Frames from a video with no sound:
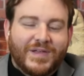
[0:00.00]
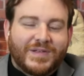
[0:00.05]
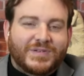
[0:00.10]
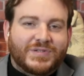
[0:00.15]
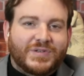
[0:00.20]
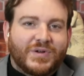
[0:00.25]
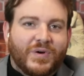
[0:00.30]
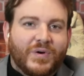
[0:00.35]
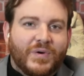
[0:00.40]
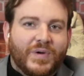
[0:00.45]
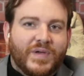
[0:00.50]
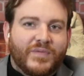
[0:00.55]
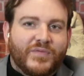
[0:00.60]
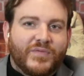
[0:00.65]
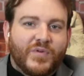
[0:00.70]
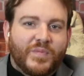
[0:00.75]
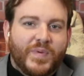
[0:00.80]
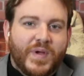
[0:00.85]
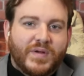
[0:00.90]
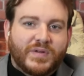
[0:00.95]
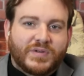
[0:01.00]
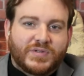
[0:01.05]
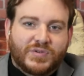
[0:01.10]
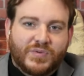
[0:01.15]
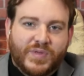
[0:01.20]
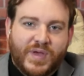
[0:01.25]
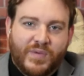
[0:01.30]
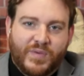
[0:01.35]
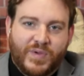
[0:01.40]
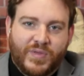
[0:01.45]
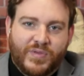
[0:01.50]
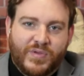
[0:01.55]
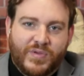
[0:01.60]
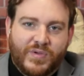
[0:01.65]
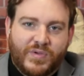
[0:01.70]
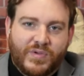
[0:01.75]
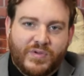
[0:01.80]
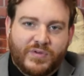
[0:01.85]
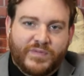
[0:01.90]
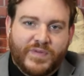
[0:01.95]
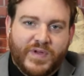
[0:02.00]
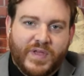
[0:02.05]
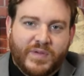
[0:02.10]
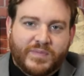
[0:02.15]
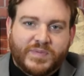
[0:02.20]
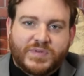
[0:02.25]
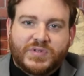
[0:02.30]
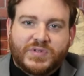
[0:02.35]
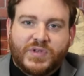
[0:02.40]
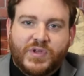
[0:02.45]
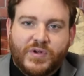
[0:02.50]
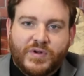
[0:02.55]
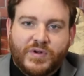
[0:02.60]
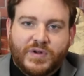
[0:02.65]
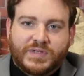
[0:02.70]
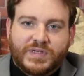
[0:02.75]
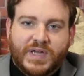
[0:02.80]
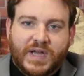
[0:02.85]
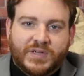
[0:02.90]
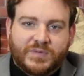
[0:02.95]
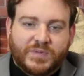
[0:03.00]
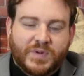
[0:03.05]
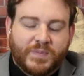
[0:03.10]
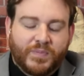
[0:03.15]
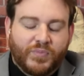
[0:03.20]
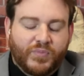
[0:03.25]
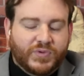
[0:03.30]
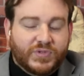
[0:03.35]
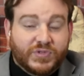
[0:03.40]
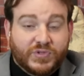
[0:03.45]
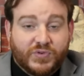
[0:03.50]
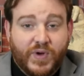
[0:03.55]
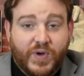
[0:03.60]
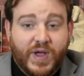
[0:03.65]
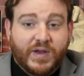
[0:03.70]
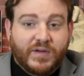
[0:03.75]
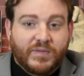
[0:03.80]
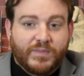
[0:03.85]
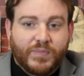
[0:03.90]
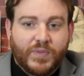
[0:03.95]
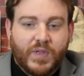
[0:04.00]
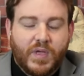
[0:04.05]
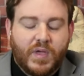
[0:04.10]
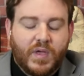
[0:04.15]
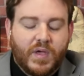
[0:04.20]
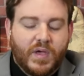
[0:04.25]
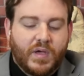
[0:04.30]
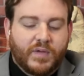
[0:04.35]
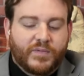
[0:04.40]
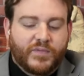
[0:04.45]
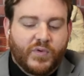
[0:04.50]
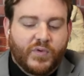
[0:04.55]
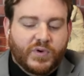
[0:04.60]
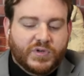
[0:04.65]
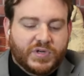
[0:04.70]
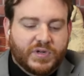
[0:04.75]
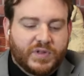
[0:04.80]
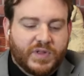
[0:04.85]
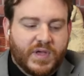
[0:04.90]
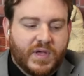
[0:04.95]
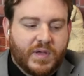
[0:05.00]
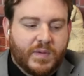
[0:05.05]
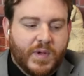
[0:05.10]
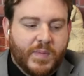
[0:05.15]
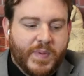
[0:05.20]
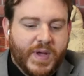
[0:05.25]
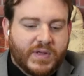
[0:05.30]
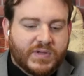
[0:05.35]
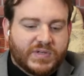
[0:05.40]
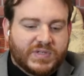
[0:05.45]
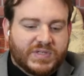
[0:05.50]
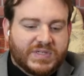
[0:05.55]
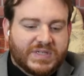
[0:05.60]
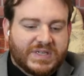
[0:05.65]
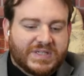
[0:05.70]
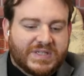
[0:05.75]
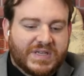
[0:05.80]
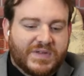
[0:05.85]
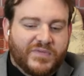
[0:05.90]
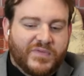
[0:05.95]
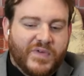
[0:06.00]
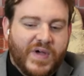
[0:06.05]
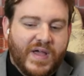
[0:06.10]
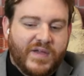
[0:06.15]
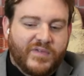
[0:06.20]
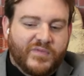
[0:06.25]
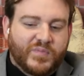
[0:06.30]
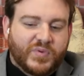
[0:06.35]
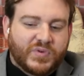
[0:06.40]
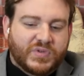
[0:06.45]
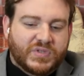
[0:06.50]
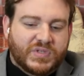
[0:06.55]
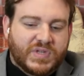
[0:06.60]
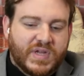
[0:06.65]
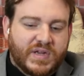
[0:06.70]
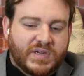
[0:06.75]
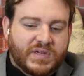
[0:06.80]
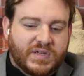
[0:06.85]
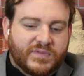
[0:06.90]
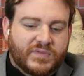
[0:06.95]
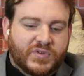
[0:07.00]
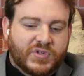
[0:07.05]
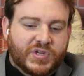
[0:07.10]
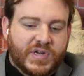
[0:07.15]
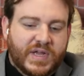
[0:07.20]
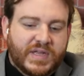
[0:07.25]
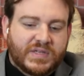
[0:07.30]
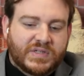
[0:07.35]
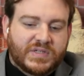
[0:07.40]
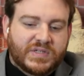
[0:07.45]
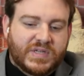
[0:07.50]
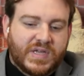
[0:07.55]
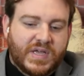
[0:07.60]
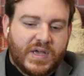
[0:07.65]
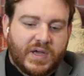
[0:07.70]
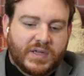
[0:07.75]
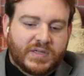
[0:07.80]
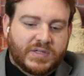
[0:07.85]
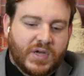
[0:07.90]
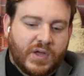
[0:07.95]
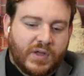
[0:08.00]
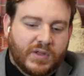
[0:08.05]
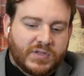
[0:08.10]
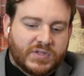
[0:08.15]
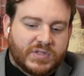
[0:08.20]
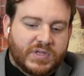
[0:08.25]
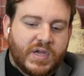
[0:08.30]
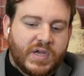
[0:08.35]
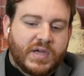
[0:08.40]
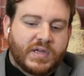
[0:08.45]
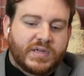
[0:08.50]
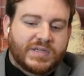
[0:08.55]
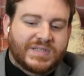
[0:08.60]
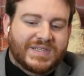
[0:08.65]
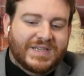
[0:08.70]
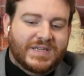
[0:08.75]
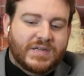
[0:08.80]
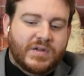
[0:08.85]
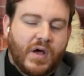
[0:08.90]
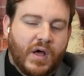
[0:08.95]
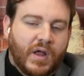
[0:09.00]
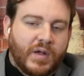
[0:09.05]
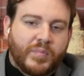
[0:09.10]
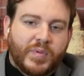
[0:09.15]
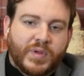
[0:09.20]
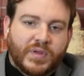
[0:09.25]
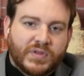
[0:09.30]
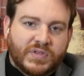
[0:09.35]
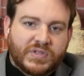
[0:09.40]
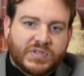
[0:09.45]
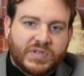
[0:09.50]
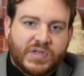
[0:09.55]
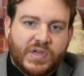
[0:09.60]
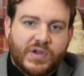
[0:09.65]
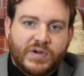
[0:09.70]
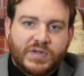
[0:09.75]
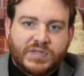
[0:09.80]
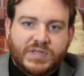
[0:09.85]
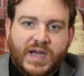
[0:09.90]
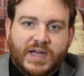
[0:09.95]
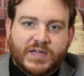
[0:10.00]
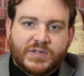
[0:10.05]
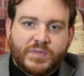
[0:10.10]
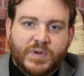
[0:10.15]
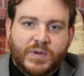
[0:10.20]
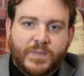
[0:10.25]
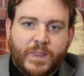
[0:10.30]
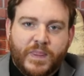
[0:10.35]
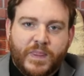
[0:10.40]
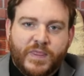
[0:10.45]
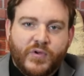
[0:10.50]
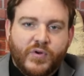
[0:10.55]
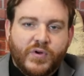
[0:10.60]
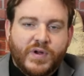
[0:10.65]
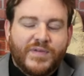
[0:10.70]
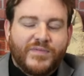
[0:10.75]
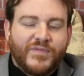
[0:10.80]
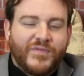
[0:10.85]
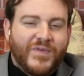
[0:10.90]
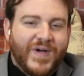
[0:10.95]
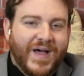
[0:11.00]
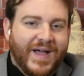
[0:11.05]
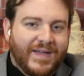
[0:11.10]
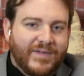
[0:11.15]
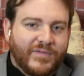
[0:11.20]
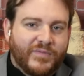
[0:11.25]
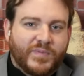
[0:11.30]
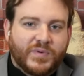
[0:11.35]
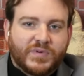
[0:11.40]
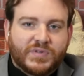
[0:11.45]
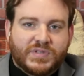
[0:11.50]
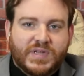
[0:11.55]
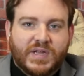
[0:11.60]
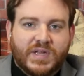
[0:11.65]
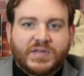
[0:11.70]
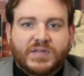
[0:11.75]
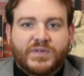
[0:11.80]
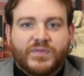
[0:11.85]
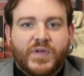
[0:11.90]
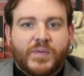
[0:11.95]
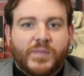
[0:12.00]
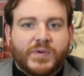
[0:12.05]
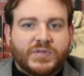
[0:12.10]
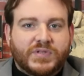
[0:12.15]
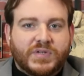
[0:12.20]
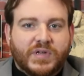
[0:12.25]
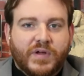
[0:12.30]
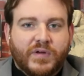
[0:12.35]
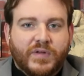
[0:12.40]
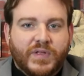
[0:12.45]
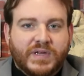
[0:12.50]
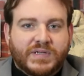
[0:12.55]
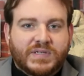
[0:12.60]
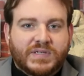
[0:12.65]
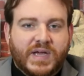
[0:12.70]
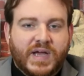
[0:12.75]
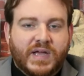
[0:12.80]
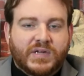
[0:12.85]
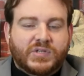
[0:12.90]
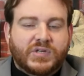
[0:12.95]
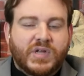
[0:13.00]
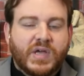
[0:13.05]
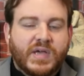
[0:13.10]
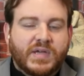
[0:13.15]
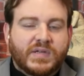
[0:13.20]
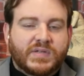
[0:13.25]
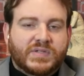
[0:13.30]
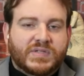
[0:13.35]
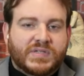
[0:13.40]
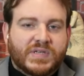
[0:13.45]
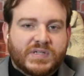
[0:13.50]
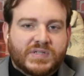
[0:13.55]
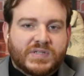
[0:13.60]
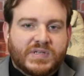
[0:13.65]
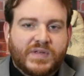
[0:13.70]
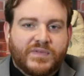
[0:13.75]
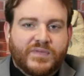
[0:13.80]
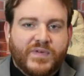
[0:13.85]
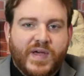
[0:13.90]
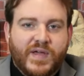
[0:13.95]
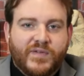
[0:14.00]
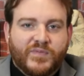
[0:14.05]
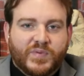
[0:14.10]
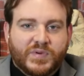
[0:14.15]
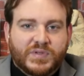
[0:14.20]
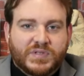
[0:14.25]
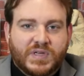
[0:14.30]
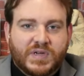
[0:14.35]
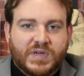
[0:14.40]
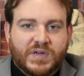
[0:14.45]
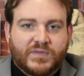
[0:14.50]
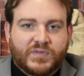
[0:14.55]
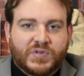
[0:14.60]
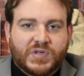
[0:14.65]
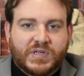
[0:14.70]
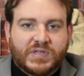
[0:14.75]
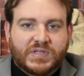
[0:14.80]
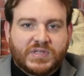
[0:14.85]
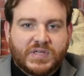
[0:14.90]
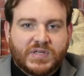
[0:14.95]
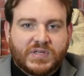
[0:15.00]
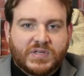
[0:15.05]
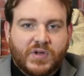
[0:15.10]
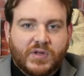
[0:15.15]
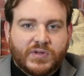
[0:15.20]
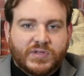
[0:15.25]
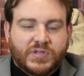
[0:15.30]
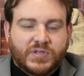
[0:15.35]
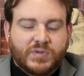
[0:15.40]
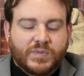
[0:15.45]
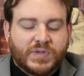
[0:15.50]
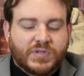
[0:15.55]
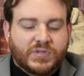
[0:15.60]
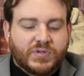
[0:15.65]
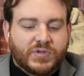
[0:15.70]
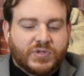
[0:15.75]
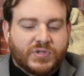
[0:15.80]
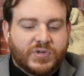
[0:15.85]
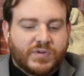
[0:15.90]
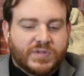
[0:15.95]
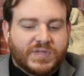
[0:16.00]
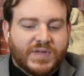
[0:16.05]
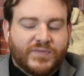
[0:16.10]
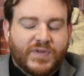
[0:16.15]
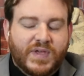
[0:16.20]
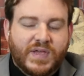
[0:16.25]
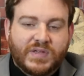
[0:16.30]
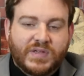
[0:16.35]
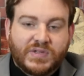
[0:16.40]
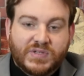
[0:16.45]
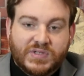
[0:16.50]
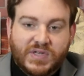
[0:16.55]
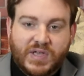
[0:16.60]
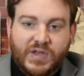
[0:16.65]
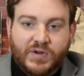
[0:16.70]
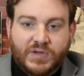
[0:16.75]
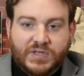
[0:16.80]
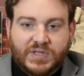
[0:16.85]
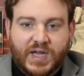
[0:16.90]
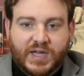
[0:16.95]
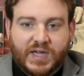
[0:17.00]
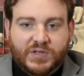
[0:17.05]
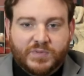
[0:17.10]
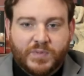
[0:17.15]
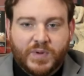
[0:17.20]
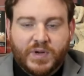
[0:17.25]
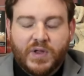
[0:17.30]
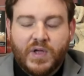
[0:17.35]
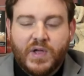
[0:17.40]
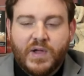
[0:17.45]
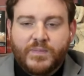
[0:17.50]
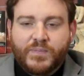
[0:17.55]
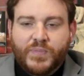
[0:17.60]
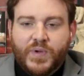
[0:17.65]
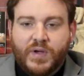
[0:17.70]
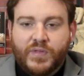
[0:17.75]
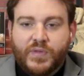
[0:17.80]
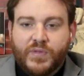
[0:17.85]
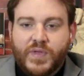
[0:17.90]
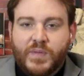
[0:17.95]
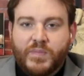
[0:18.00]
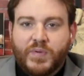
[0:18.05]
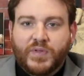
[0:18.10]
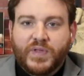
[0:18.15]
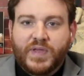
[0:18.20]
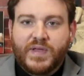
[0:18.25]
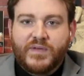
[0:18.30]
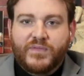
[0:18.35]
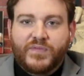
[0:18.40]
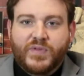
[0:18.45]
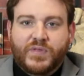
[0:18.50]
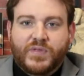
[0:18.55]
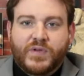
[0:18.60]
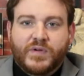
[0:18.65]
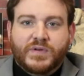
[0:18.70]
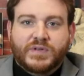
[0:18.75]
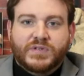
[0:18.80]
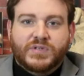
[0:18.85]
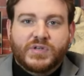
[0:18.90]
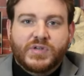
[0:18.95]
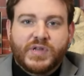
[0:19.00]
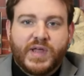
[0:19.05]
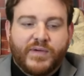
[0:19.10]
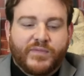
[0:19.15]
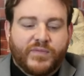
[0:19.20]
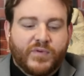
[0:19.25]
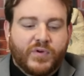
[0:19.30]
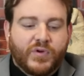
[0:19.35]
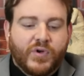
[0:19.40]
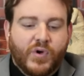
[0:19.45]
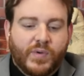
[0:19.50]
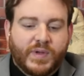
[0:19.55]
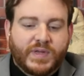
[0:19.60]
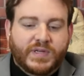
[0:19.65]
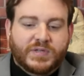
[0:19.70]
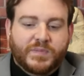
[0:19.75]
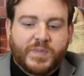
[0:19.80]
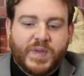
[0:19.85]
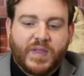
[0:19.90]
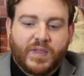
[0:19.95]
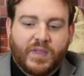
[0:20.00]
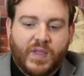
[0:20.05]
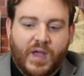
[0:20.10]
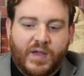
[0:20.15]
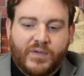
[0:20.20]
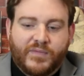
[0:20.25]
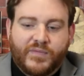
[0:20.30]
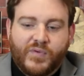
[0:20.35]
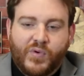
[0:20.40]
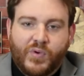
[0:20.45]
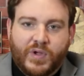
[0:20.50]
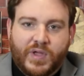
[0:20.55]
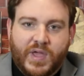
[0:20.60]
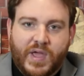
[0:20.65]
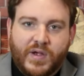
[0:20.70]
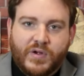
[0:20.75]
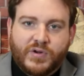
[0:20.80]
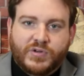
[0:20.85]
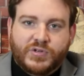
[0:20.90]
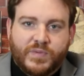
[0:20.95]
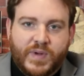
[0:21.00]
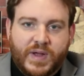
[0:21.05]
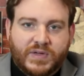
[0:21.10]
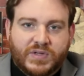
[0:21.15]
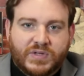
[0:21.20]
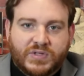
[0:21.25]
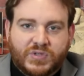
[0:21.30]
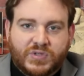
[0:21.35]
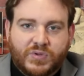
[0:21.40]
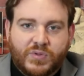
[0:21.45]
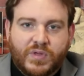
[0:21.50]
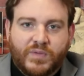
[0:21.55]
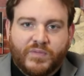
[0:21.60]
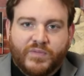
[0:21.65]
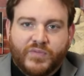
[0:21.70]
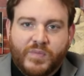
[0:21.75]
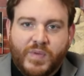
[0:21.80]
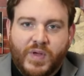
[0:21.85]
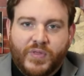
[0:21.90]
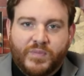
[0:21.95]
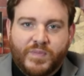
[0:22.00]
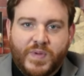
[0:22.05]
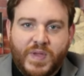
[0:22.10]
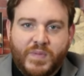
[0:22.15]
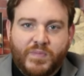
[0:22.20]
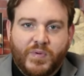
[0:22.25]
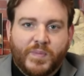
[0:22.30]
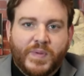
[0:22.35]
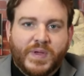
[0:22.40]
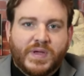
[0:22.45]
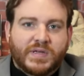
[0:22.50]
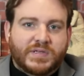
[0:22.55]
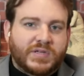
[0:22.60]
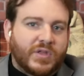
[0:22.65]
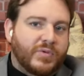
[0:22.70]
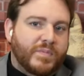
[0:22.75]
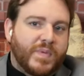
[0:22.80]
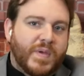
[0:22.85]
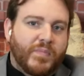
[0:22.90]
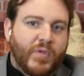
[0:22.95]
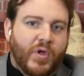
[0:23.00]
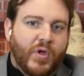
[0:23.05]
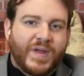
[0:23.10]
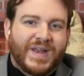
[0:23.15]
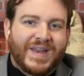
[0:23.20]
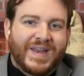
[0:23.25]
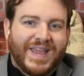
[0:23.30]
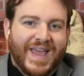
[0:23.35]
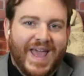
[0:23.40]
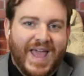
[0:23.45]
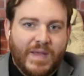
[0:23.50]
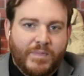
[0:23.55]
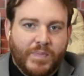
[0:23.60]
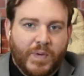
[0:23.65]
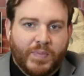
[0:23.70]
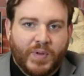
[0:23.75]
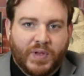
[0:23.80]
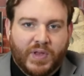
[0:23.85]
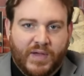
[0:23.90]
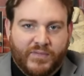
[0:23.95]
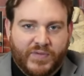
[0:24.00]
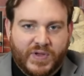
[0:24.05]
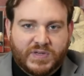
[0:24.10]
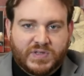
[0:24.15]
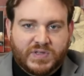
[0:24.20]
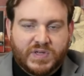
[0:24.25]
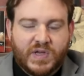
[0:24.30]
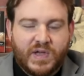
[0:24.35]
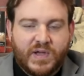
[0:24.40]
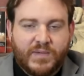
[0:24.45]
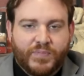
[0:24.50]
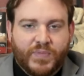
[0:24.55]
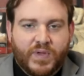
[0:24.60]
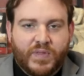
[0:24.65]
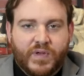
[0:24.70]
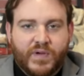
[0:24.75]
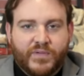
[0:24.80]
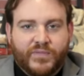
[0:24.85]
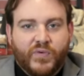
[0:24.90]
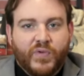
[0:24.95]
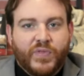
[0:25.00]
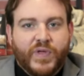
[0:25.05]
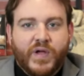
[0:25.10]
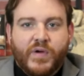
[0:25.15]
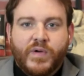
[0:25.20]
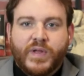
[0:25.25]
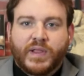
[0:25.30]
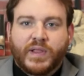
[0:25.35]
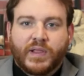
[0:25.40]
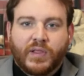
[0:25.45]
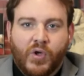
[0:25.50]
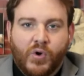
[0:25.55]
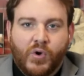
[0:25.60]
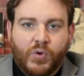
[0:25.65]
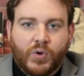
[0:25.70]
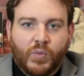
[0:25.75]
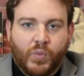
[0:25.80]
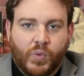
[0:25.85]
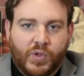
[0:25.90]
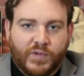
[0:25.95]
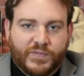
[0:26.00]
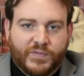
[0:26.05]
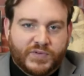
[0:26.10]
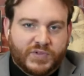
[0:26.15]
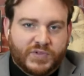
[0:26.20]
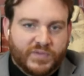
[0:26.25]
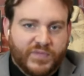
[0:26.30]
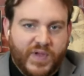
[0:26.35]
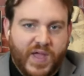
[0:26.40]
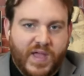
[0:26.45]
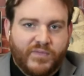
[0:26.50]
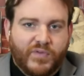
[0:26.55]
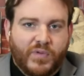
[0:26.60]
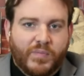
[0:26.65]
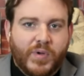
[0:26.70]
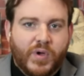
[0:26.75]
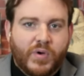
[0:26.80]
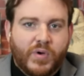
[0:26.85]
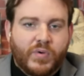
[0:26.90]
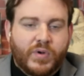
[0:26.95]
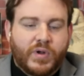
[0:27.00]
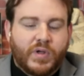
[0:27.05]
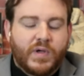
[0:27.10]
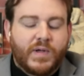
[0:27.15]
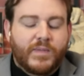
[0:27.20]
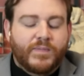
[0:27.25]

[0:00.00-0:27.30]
So if your parents do that with you, you develop secure attachment, which is great. Unfortunately, about 65% of Gen Z adults did not build secure attachment. 35% of them are securely attached. 65% of Gen Z adults, the research shows, have insecure attachment. Either they believe that there is never going to be love or care directed to them from other people because other people are incapable of it, and therefore they are in lone wolf survival mode.